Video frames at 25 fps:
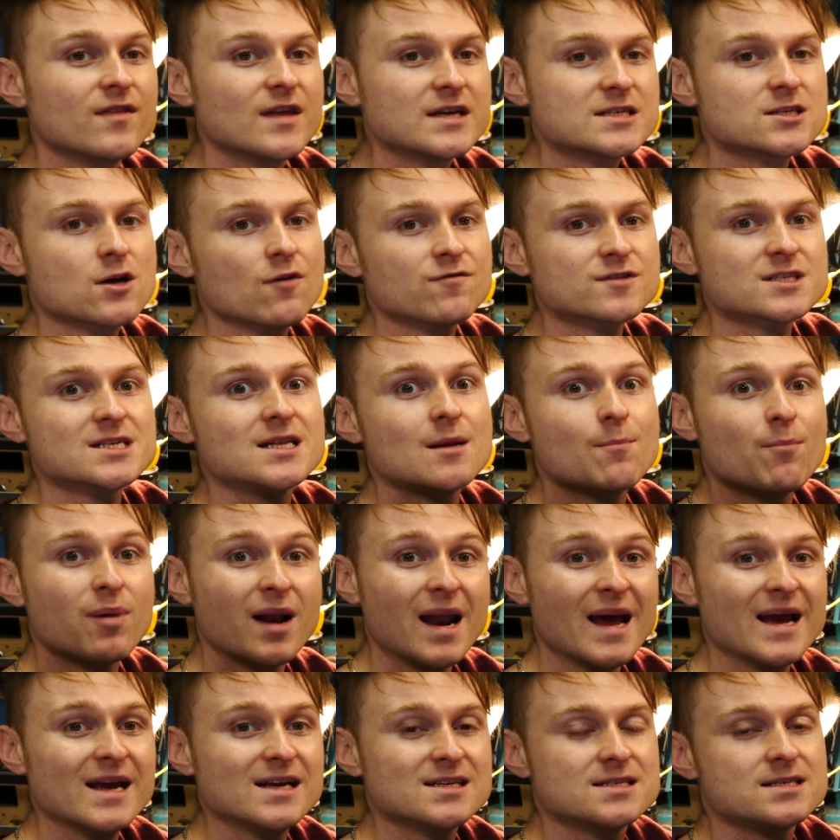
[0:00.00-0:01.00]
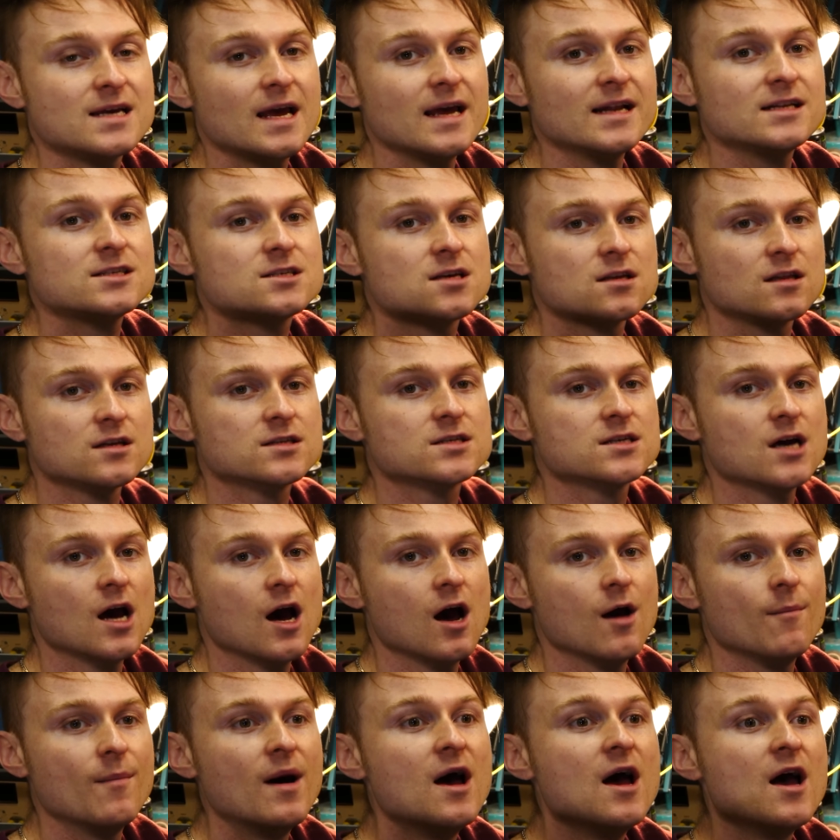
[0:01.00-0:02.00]
This obviously plays into the
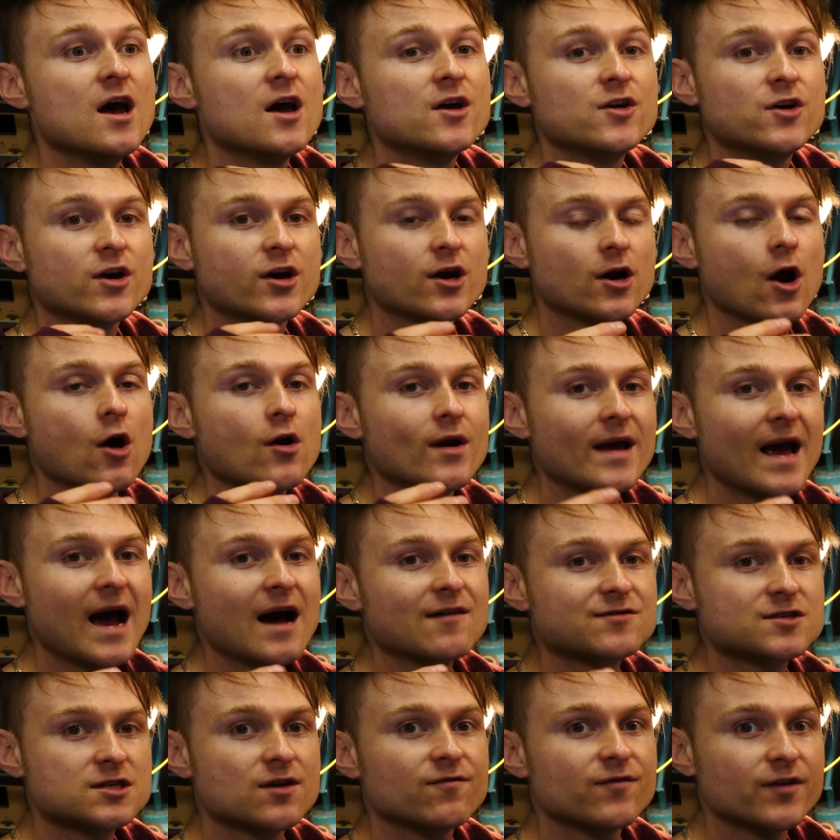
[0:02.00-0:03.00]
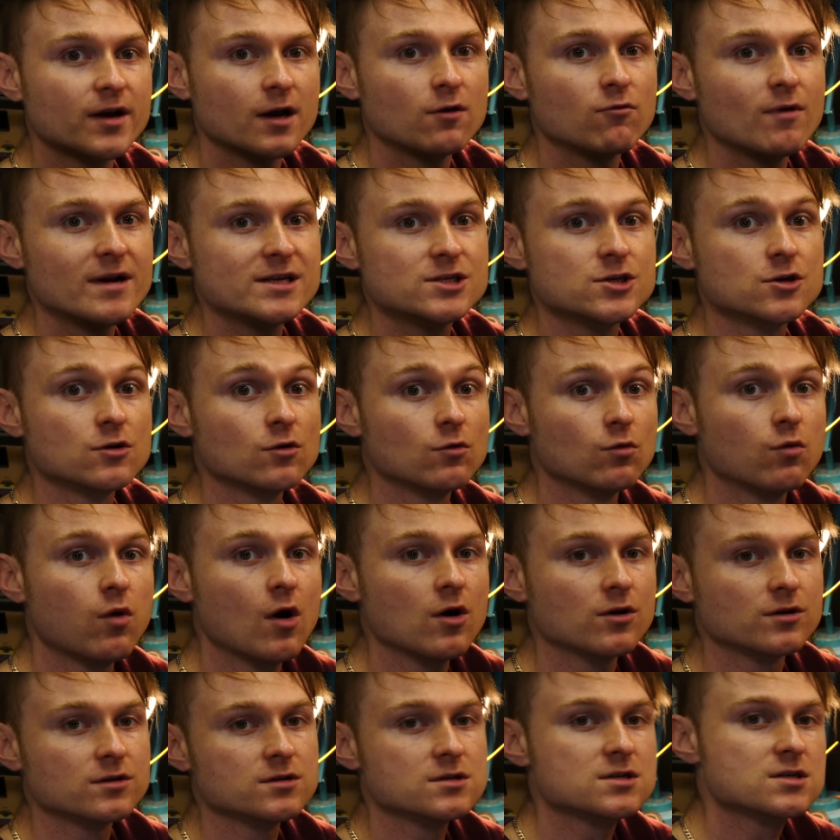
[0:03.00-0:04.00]
term you can only have something original
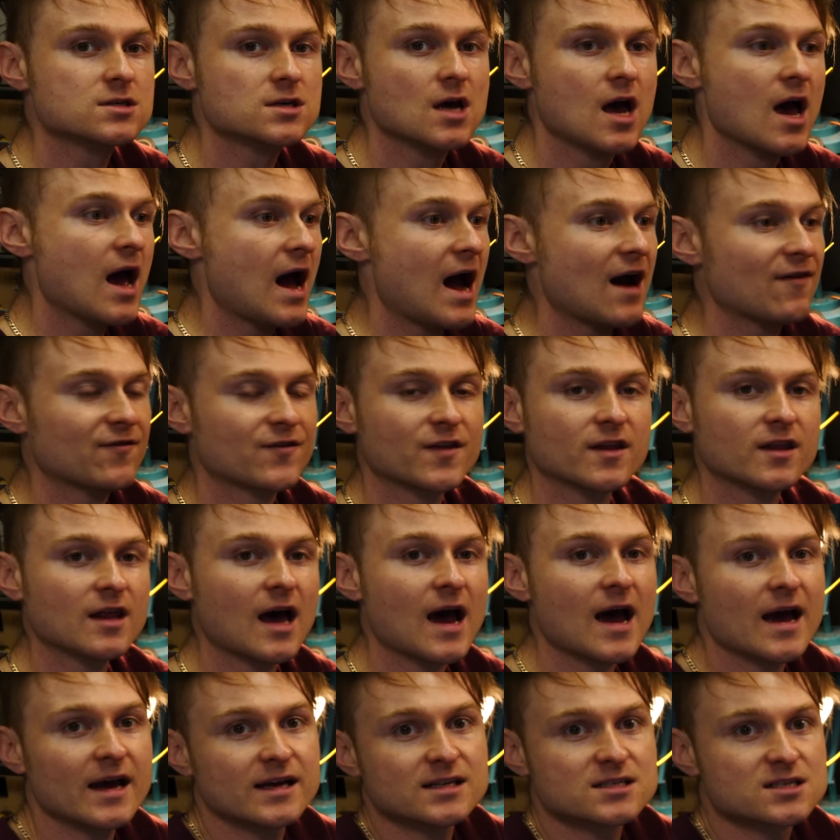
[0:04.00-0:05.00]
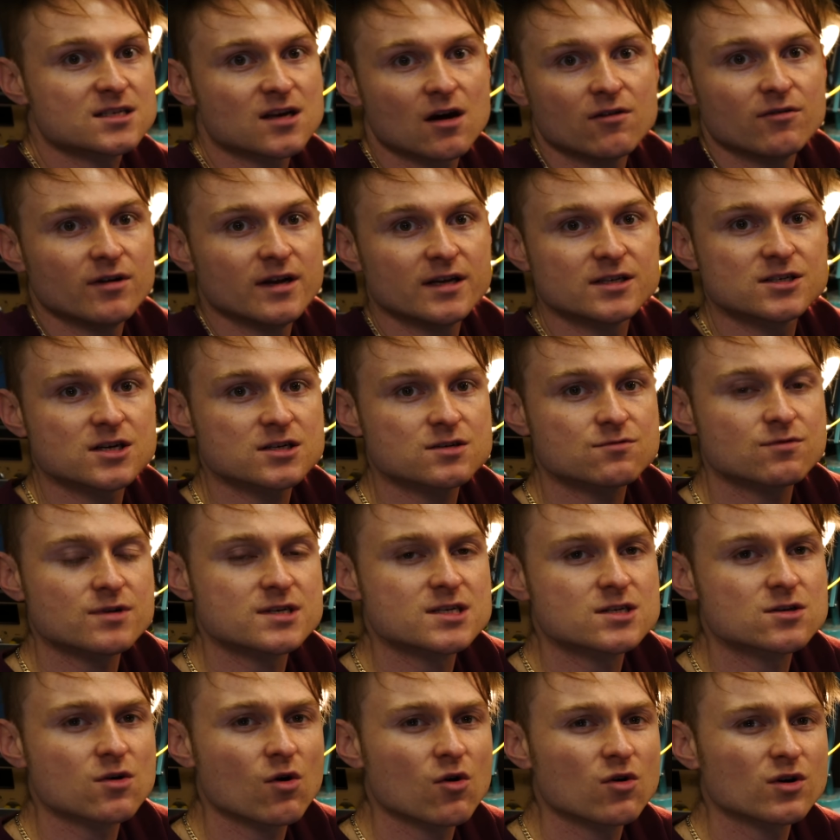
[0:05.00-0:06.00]
once. After that, it's only just
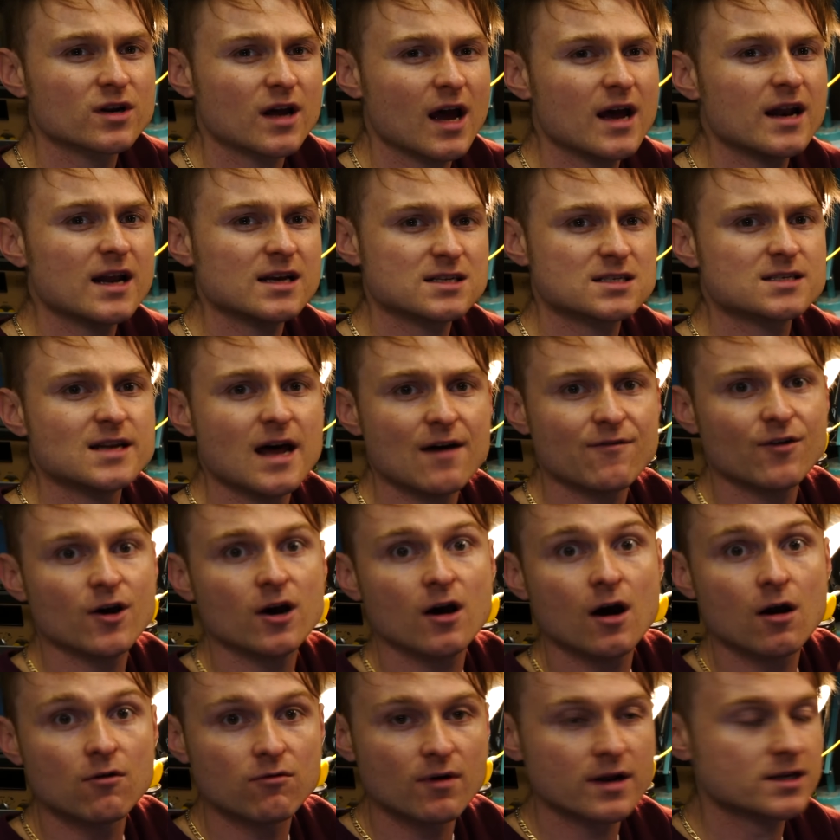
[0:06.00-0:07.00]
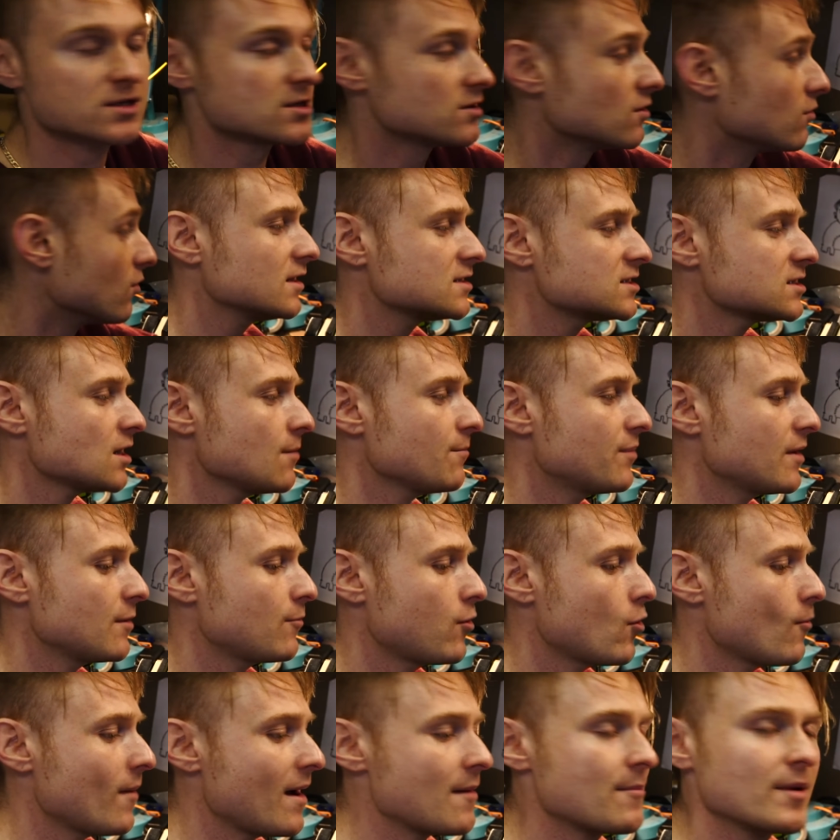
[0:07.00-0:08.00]
restored and it's never original. And some
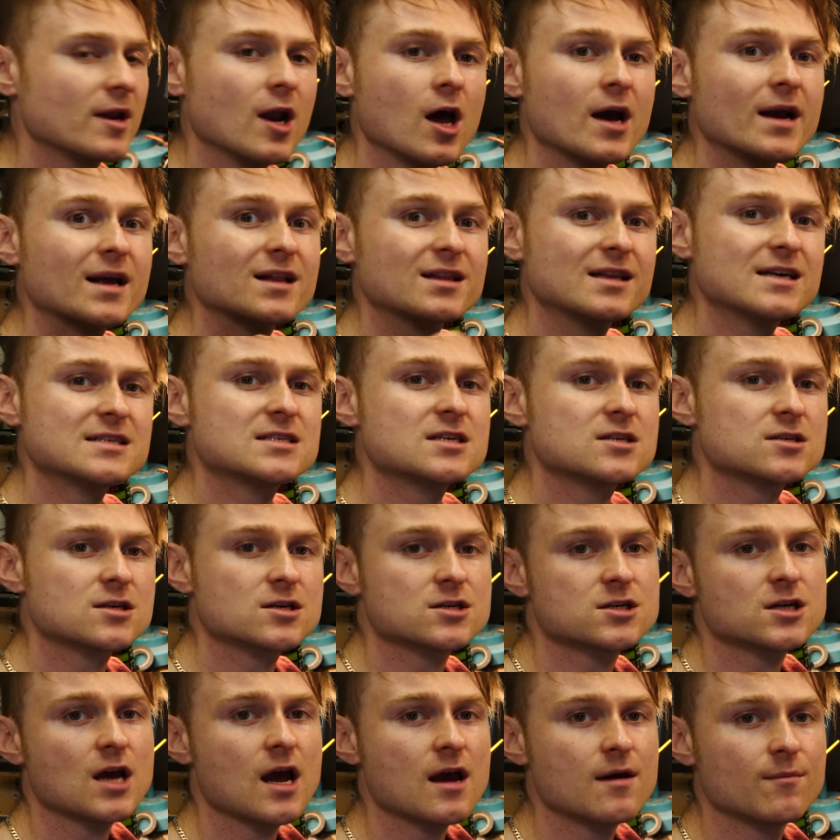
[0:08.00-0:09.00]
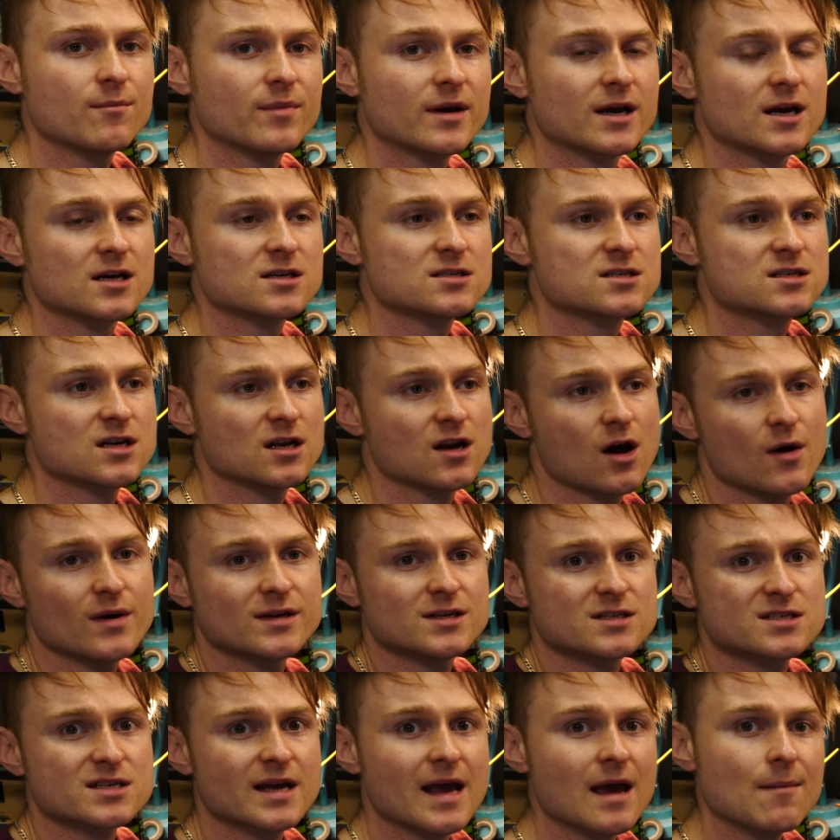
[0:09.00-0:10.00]
people may be like, this is a shame because, you know, it
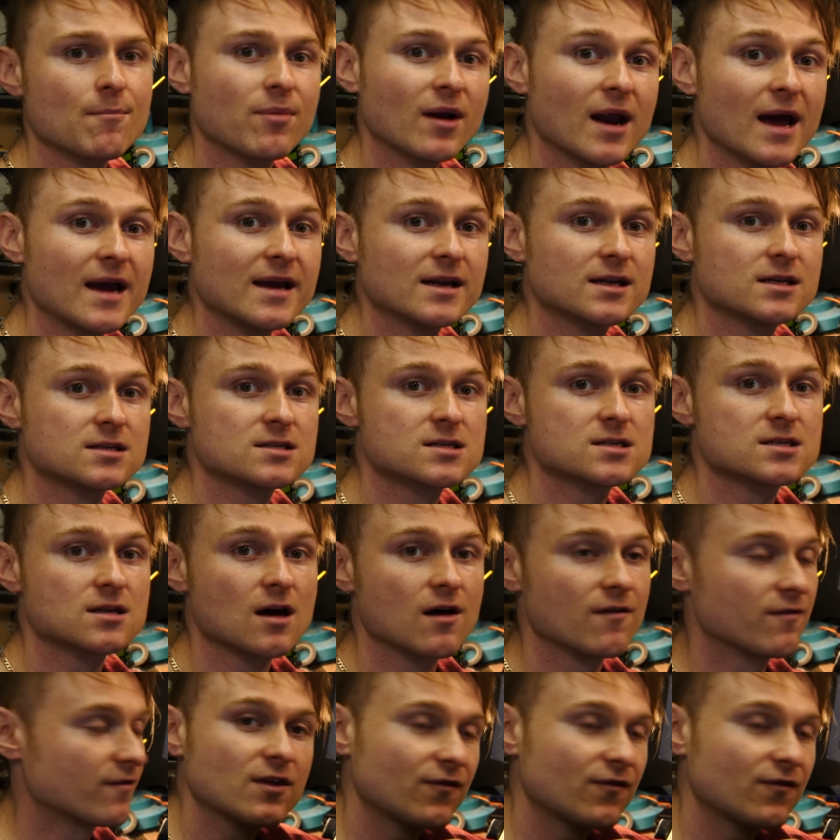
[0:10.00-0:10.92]
doesn't get played and stuff.